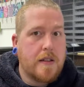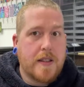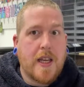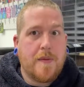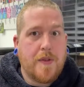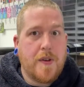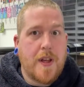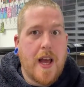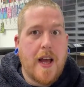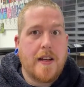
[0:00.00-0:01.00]
skip through
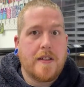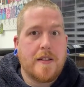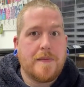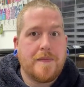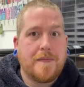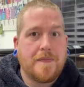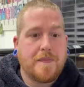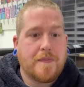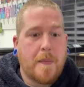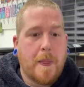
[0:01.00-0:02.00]
the ad.
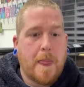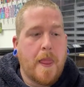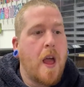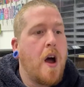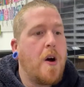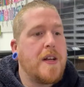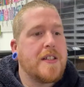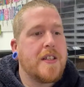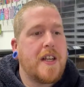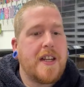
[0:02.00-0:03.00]
Oh,
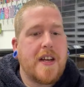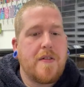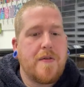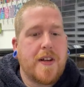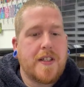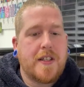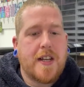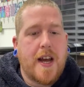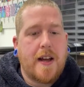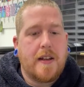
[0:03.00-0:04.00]
that's a good idea. Refresh the
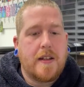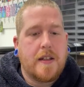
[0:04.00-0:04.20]
chat.